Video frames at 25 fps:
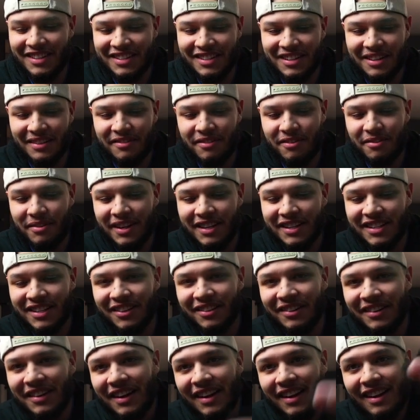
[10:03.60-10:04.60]
stuff away.
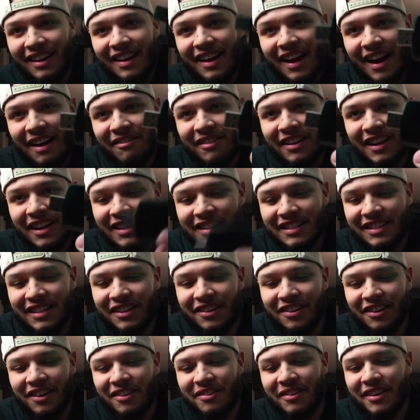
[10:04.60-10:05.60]
So have an SD
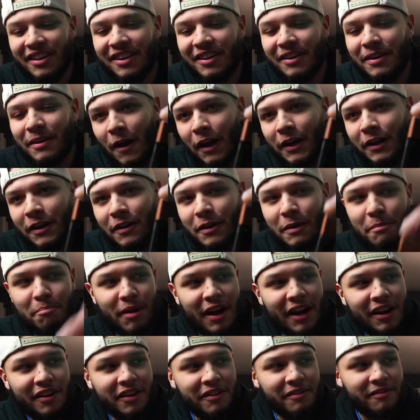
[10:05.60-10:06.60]
card reader, another
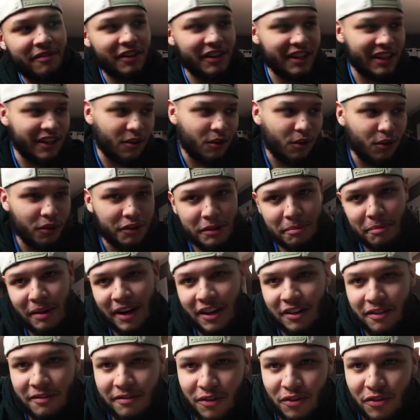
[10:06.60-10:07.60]
battery for the old
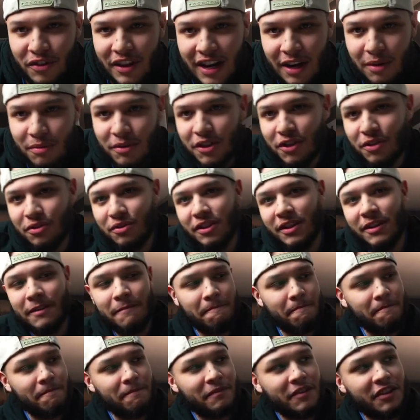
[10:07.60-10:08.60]
microphone that I was using.
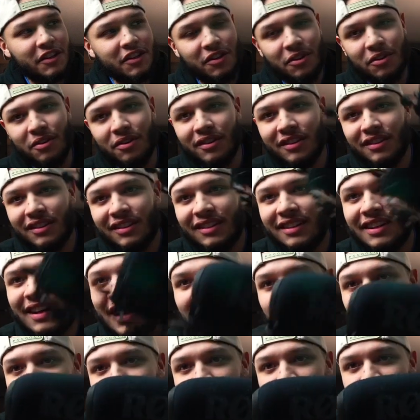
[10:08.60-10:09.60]
So
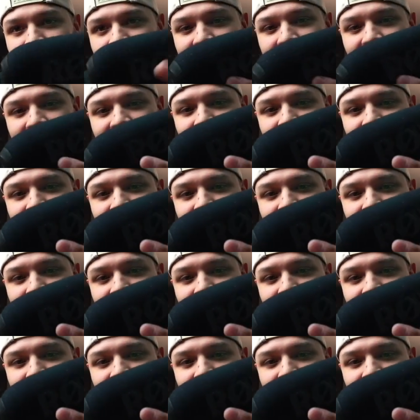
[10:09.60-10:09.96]
I was using